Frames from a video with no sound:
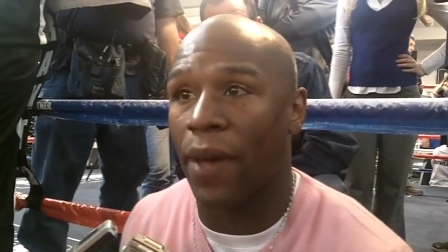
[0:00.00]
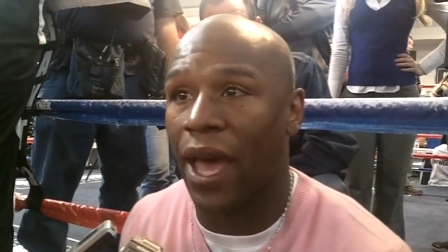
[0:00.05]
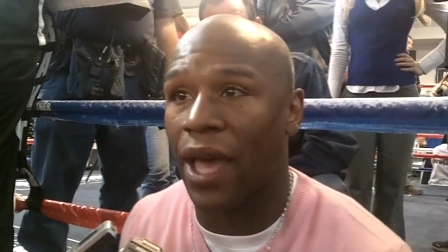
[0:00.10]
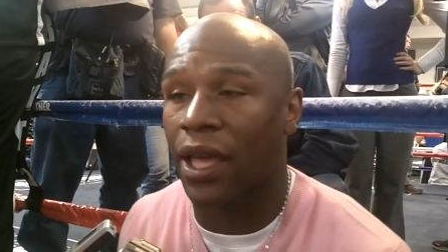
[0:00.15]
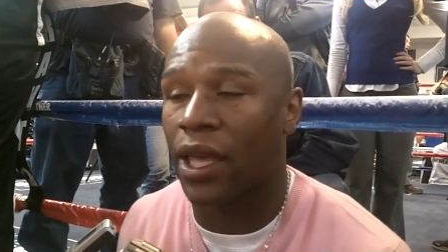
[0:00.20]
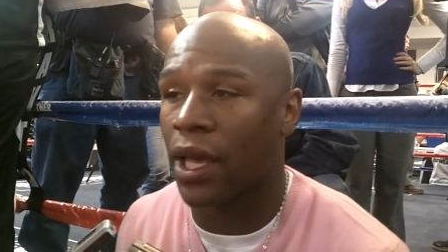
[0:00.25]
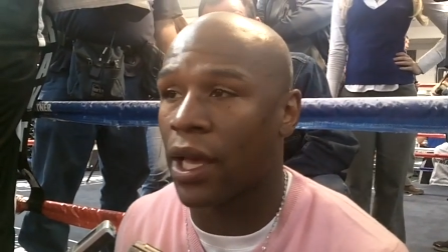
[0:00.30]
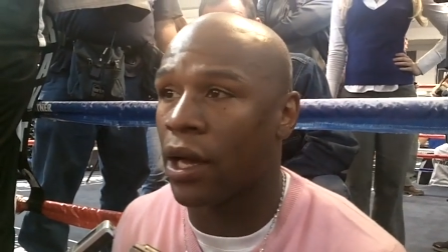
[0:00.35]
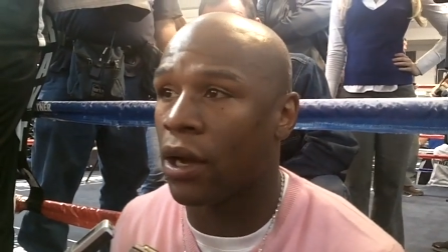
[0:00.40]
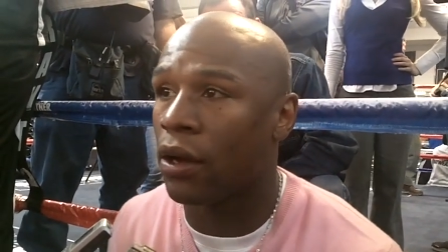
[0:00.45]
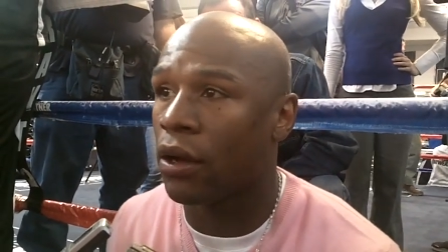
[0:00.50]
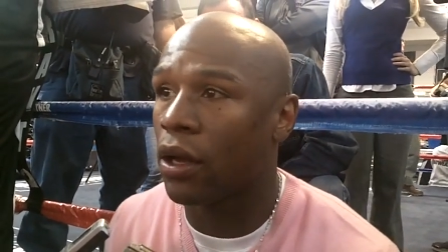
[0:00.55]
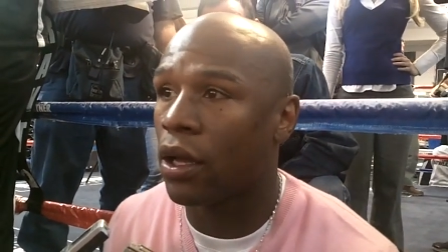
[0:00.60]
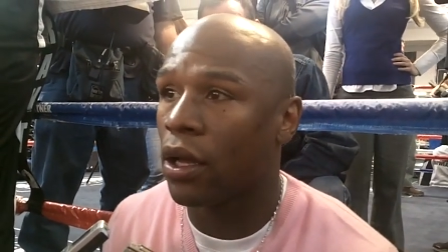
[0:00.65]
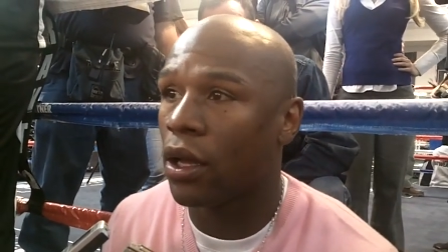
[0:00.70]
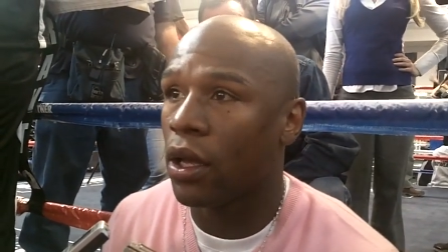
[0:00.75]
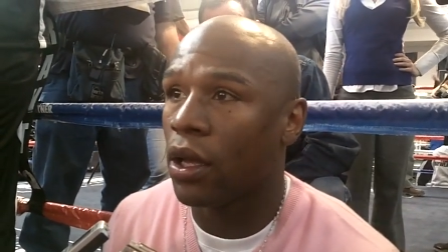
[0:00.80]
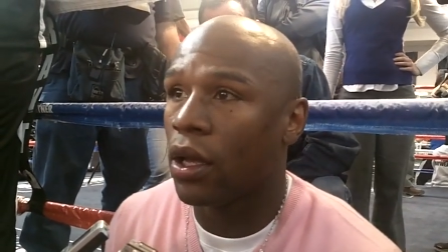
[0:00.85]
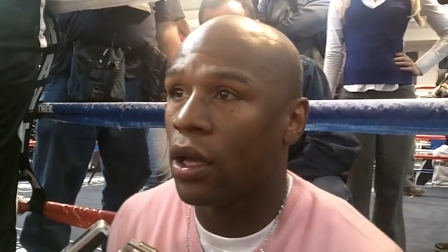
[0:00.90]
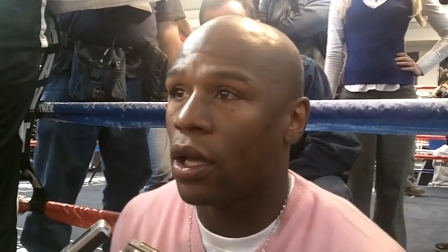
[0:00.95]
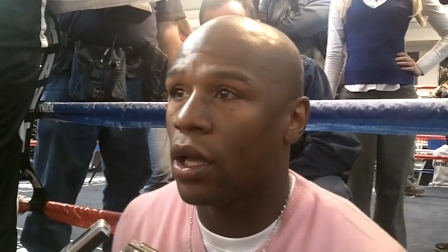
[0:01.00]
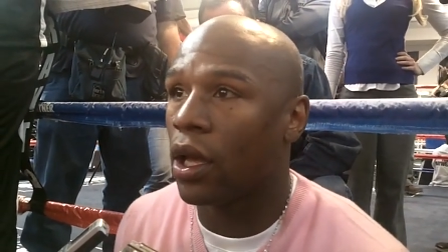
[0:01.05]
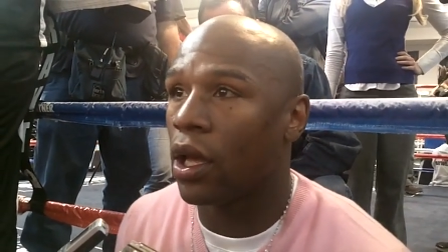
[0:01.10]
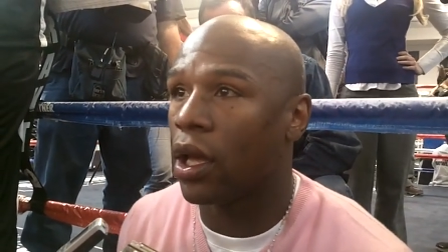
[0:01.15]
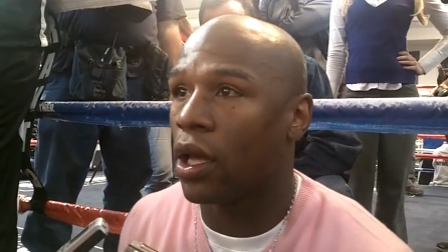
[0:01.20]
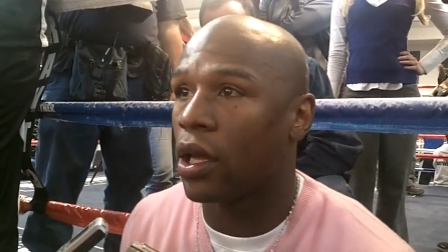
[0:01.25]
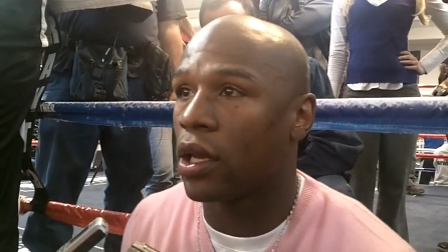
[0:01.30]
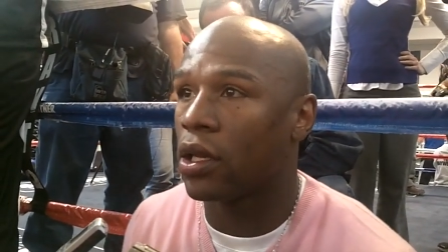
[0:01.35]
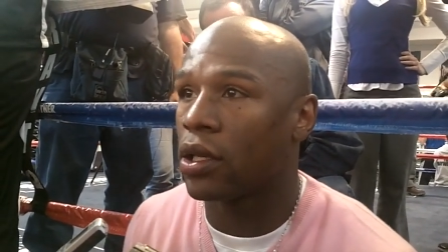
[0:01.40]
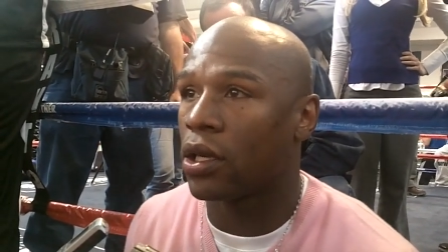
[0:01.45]
Pacquiao.
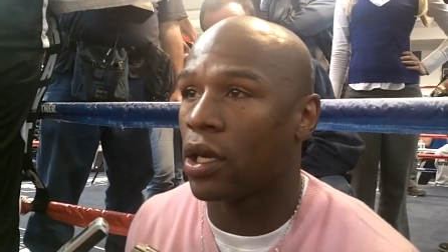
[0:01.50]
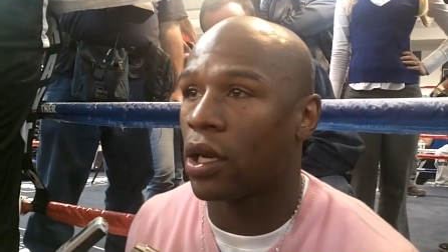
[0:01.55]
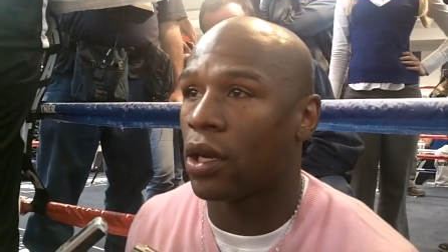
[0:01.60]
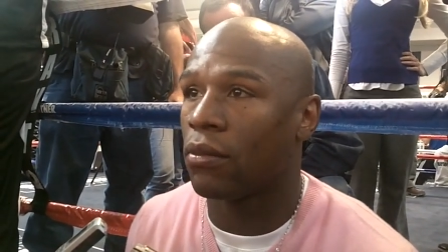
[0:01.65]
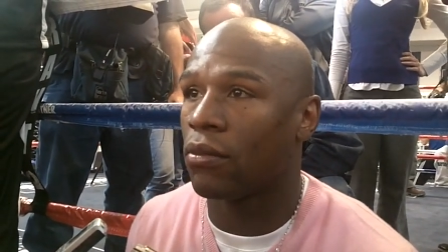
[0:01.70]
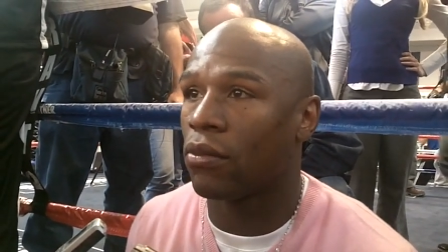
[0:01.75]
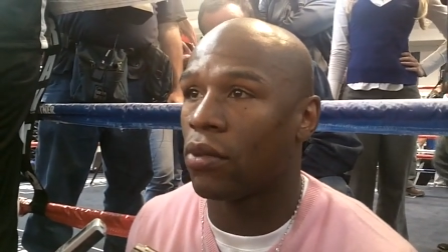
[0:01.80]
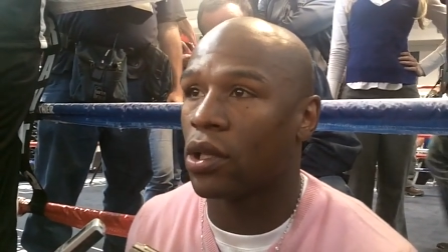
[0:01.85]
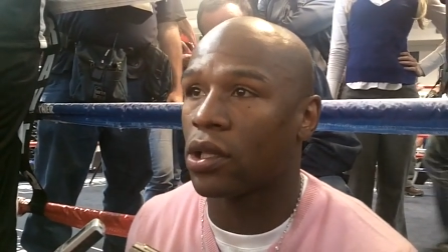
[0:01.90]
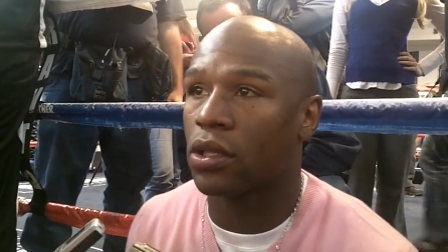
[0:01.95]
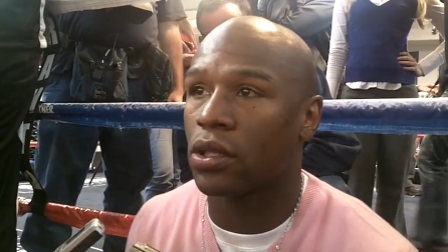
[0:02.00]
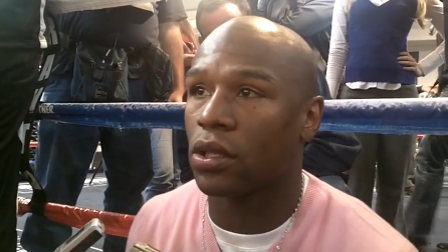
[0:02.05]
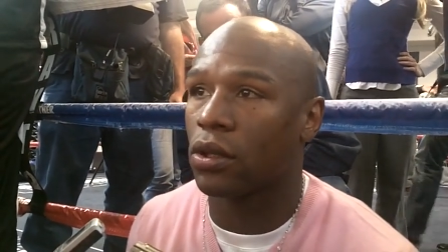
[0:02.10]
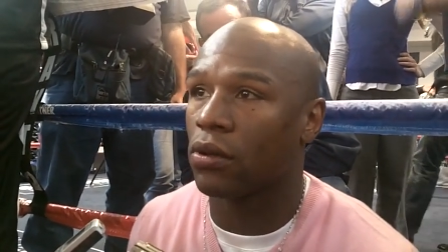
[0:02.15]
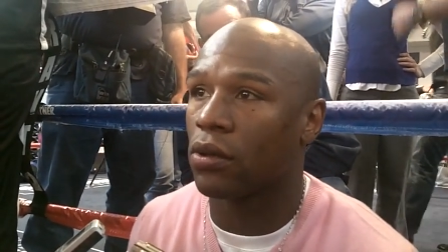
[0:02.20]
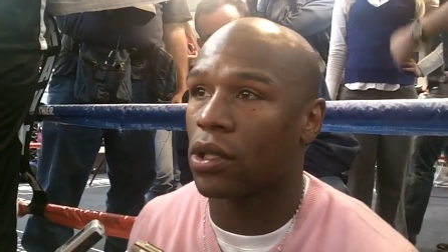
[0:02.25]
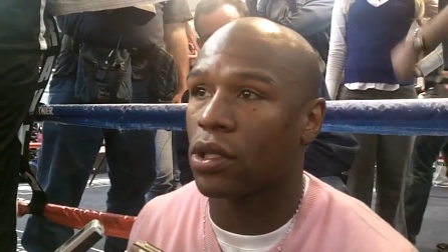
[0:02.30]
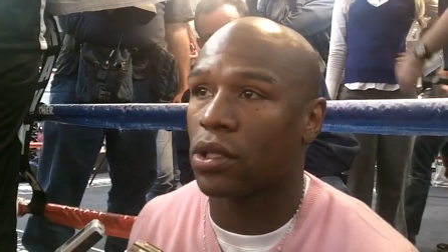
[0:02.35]
And what's